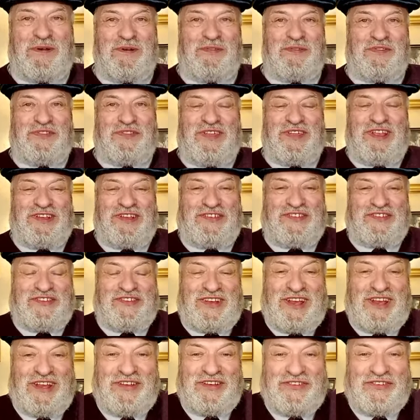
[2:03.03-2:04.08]
this
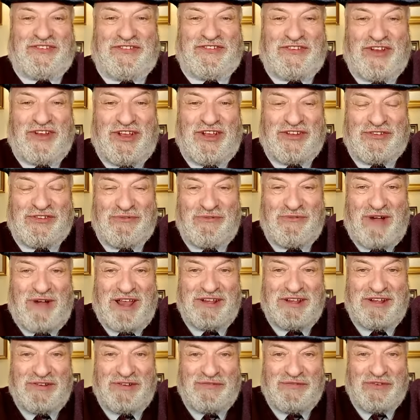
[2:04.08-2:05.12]
is just
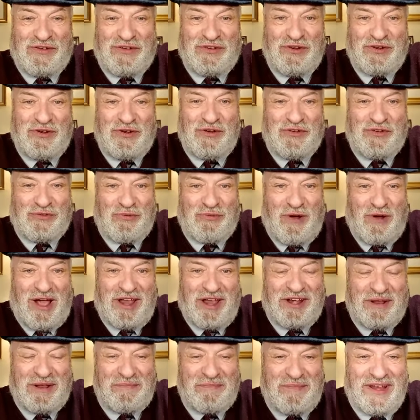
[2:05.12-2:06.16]
wonderful news. What
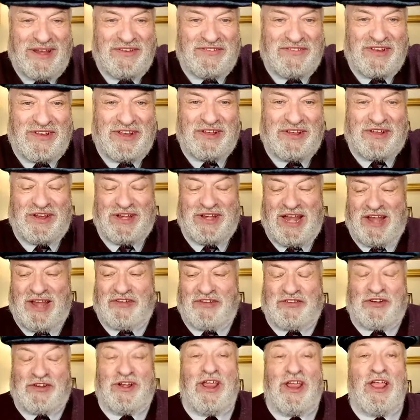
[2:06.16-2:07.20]
an amazing
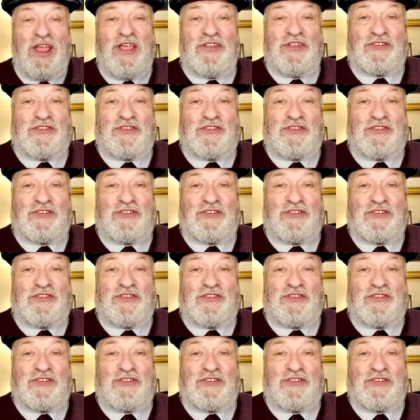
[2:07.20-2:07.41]
connection.